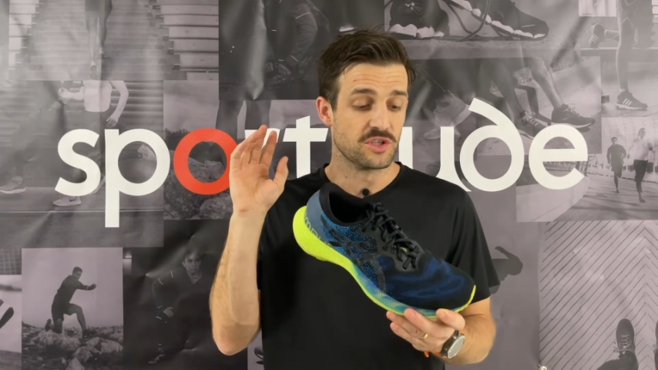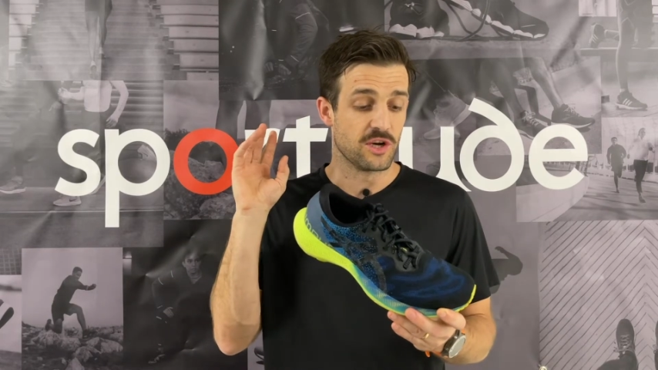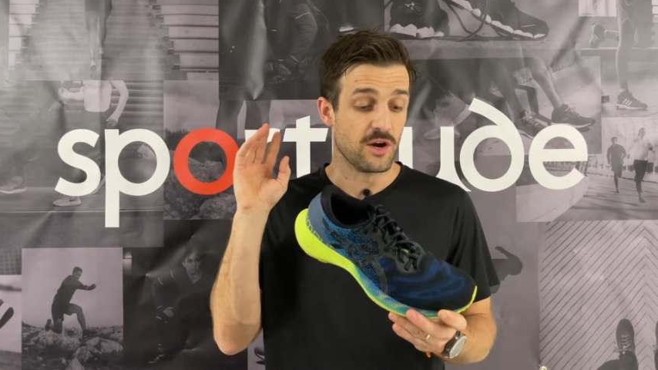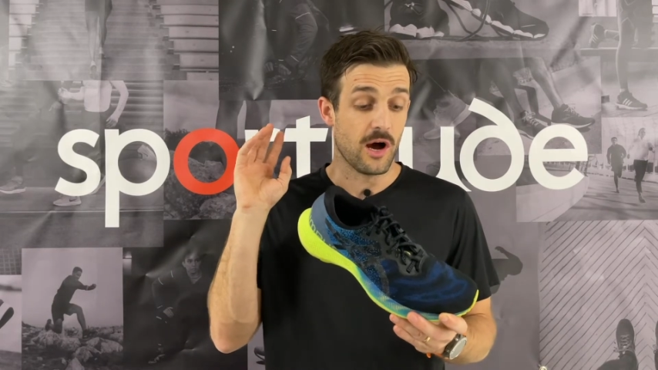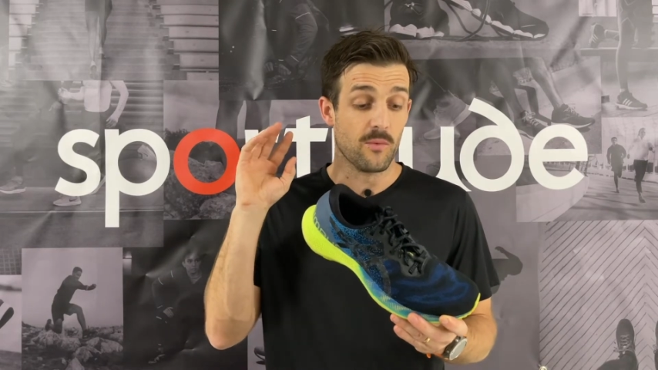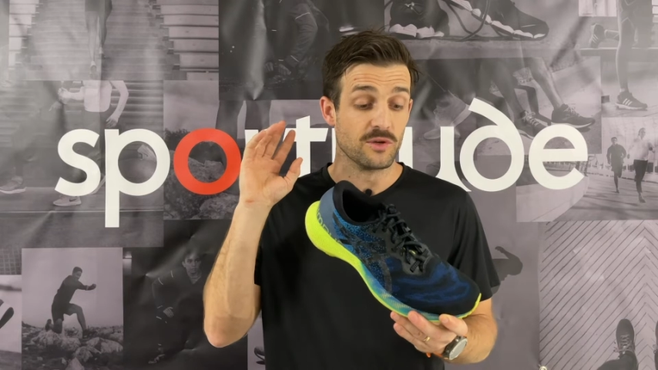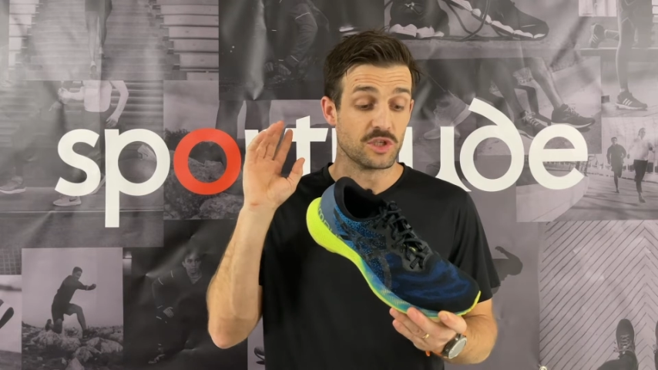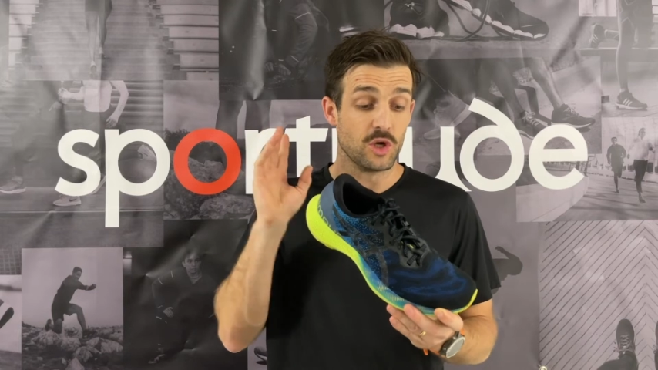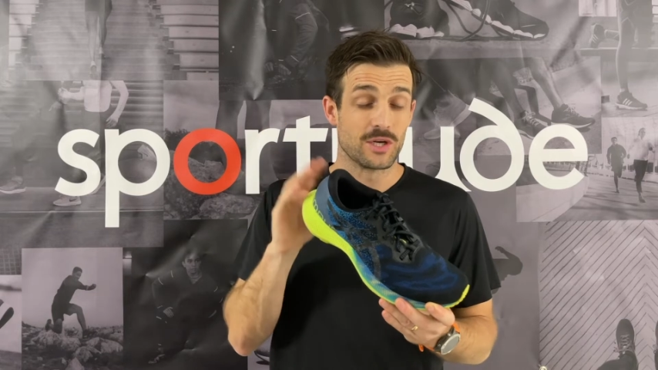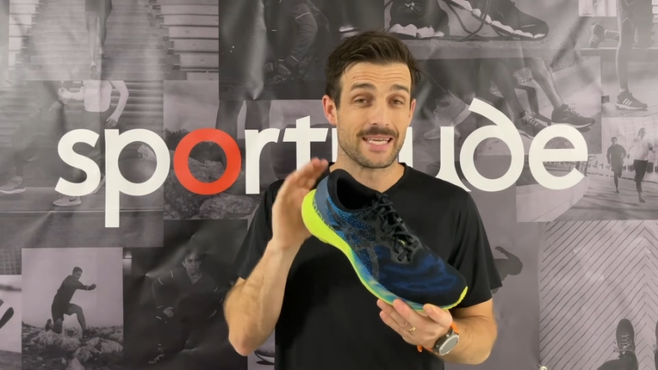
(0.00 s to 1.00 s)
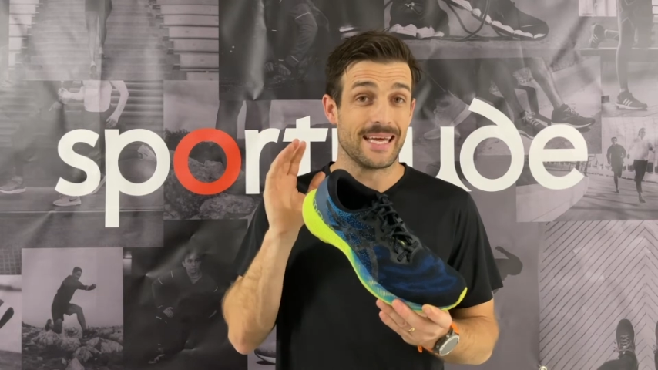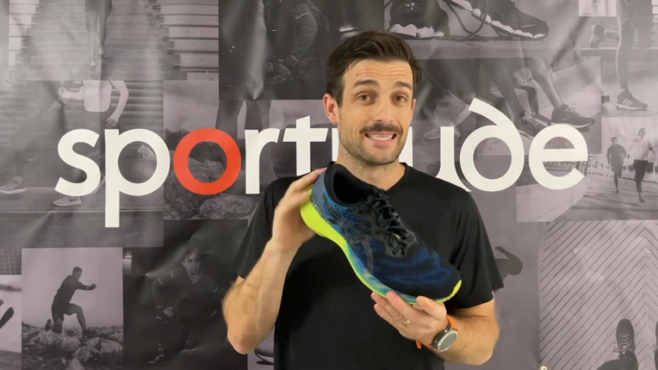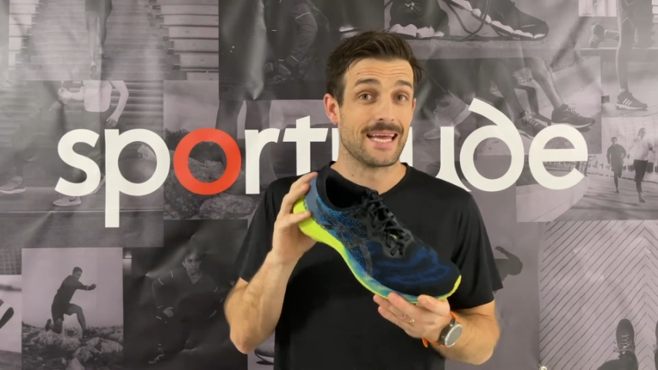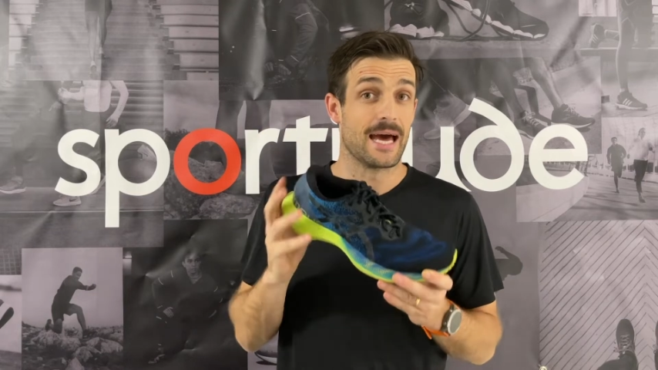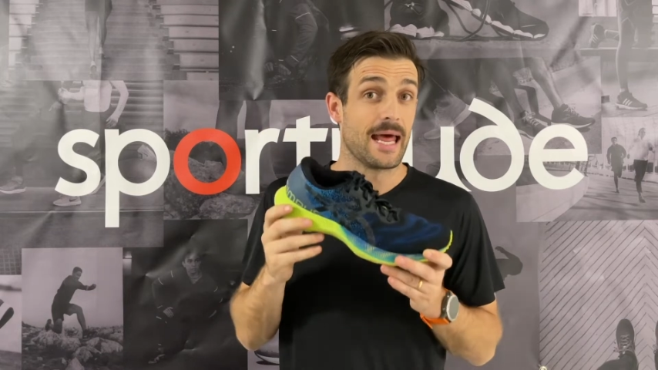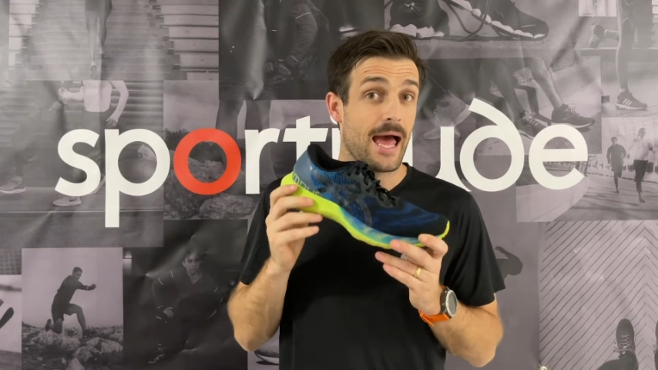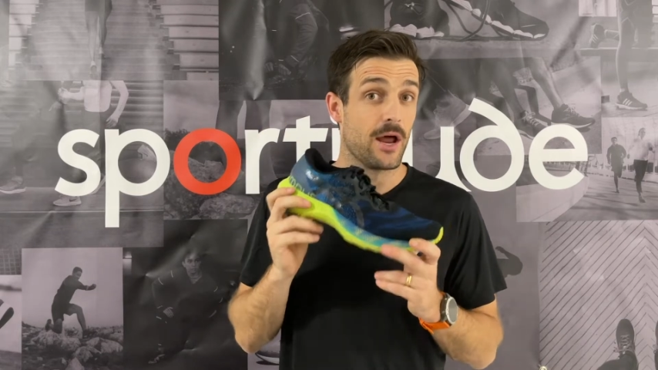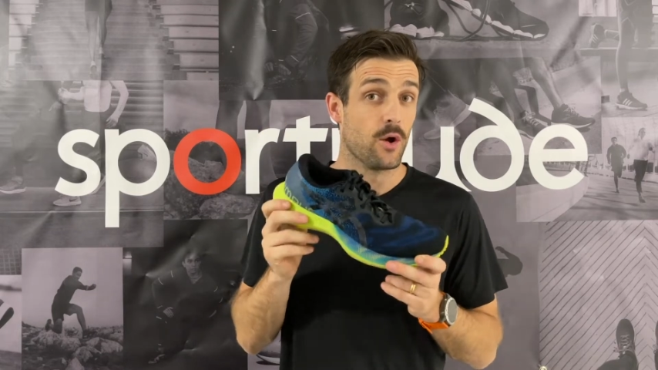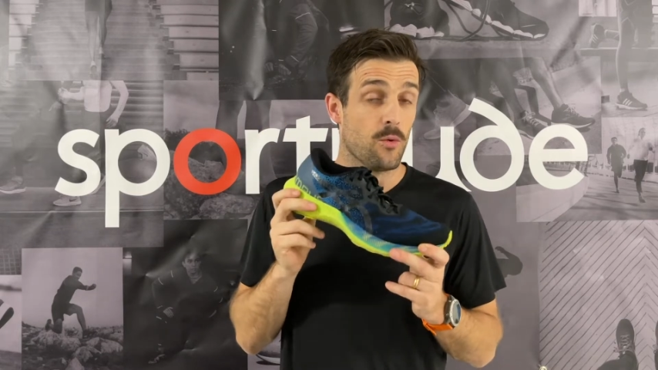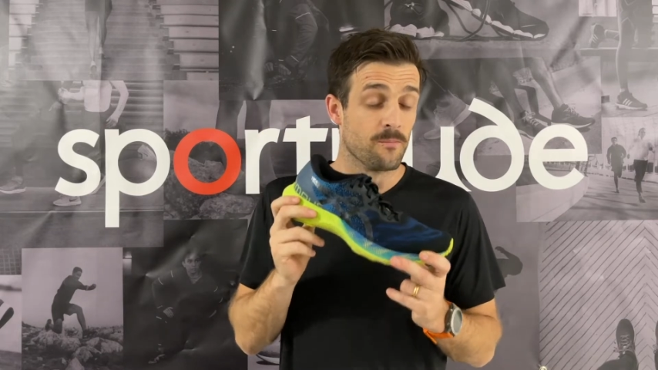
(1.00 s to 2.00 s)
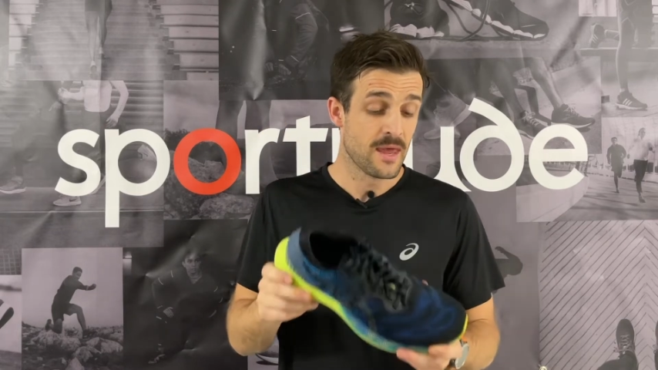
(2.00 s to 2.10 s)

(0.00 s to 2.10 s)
so I was not let down at all.